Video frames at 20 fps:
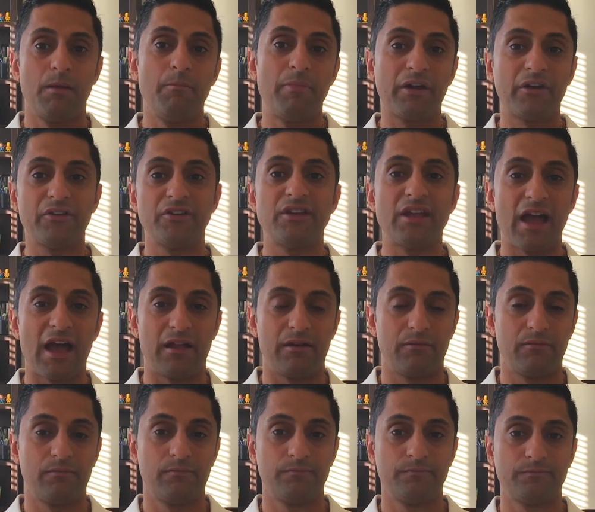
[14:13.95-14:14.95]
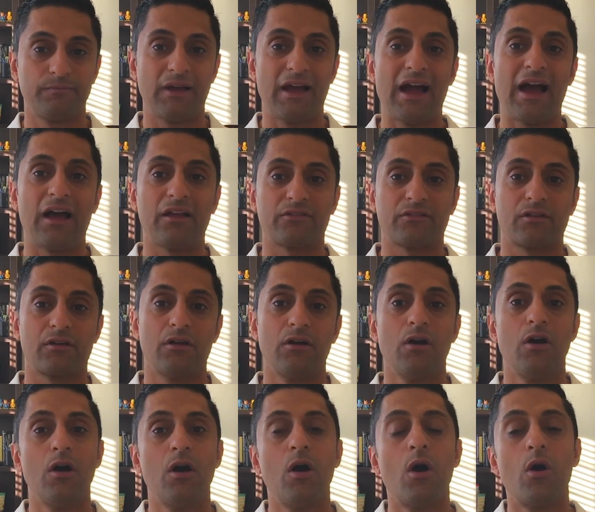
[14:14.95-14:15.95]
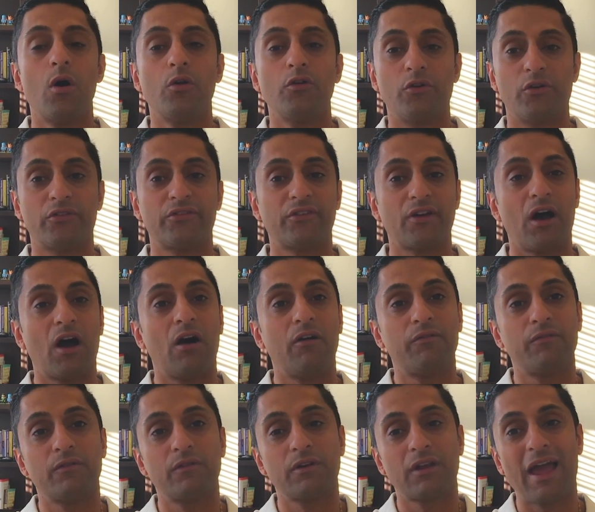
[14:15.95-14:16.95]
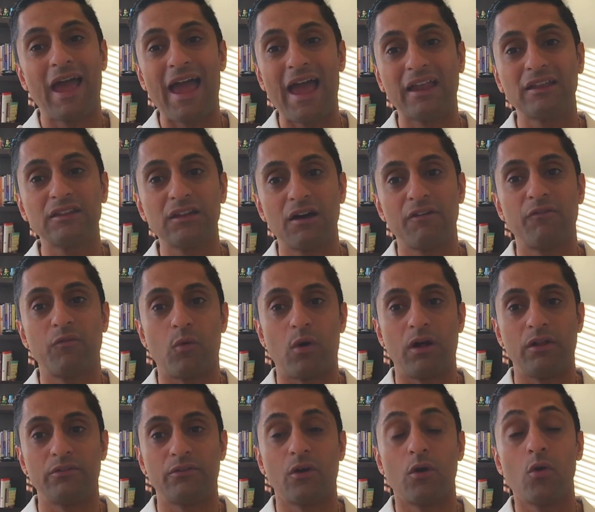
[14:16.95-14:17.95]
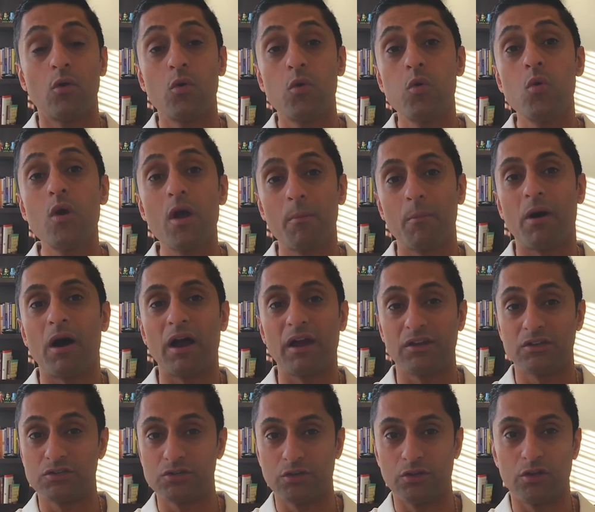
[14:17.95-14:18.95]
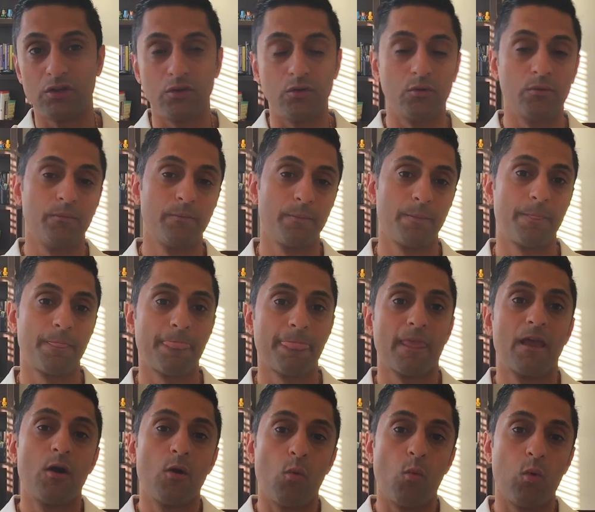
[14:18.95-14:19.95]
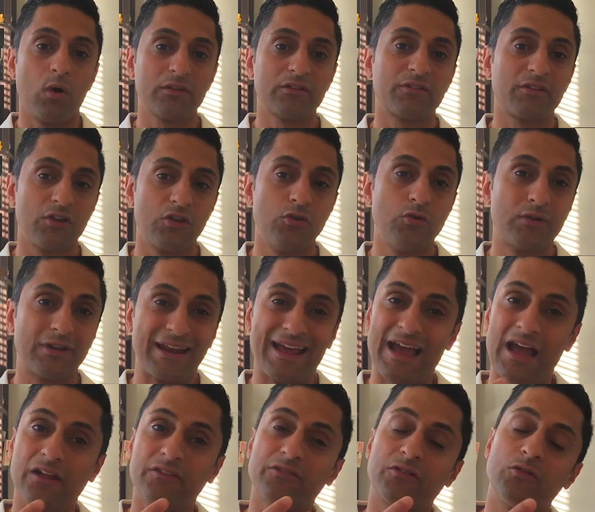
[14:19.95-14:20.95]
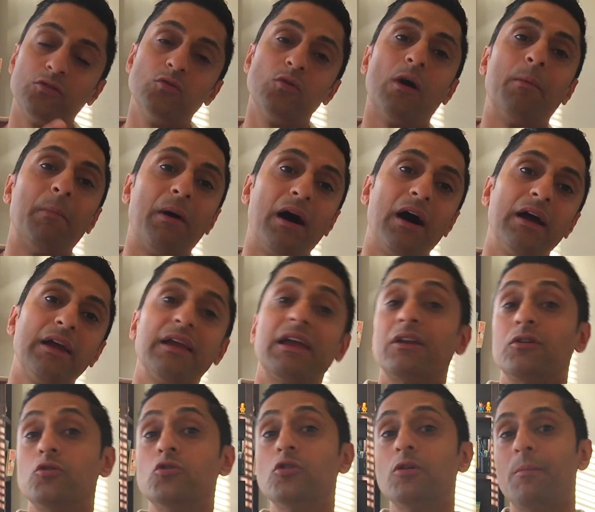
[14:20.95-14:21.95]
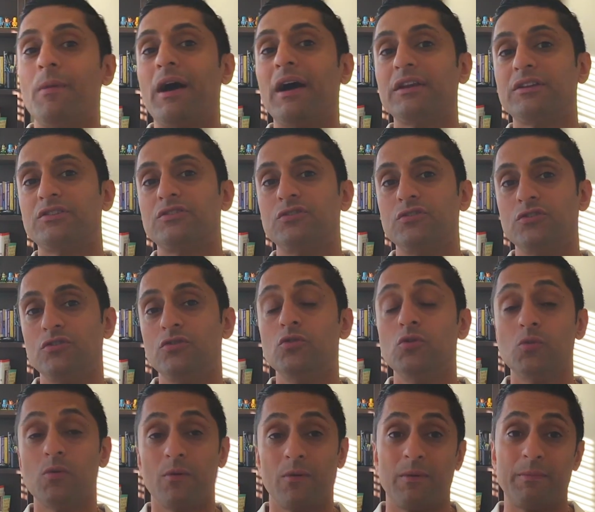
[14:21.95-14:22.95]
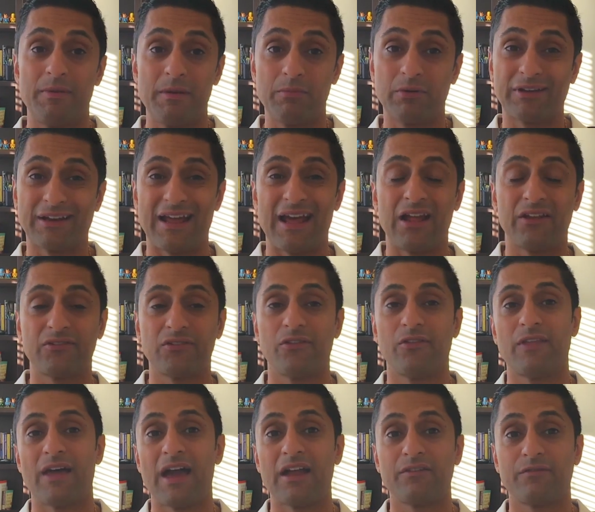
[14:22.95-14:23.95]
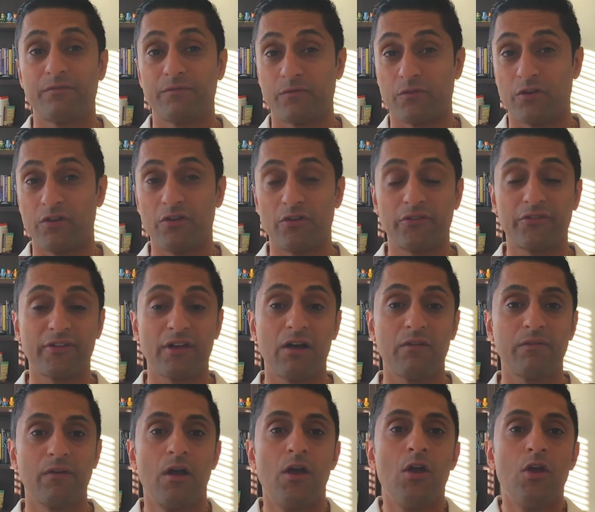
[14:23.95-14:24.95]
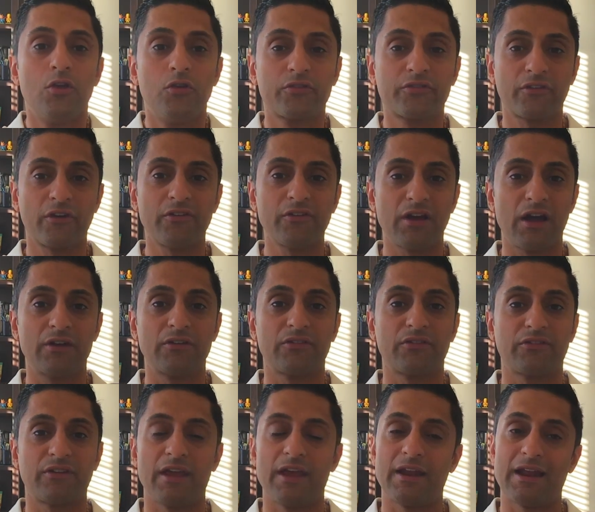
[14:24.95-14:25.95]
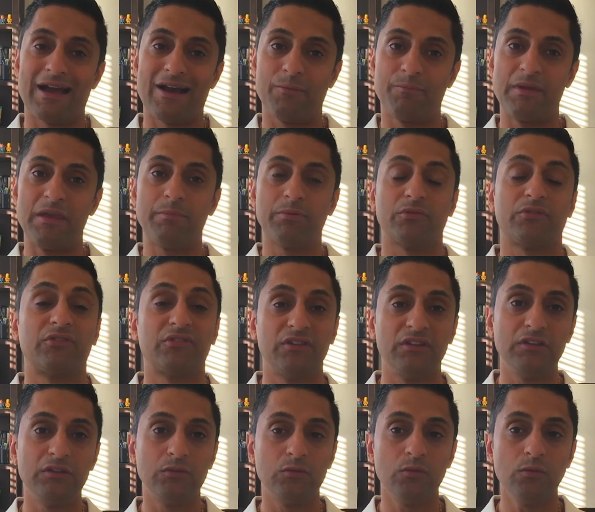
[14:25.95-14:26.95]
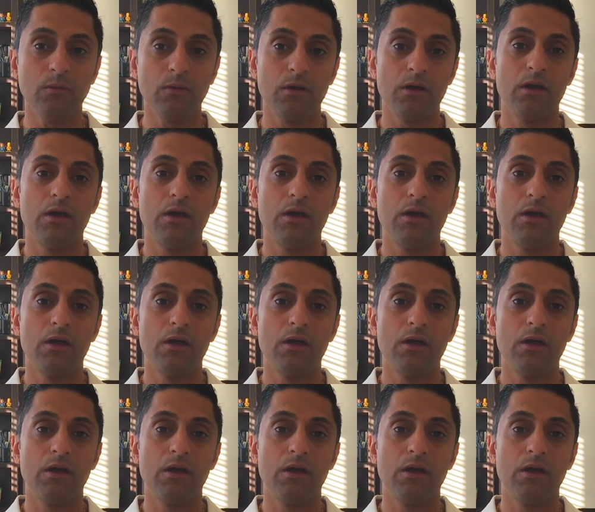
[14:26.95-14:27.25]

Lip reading: Better yet, ask yourself and loved ones, who am I to you? Once you can answer who am I and who am I to you, and when people can answer that for yourself, you start to understand how people see you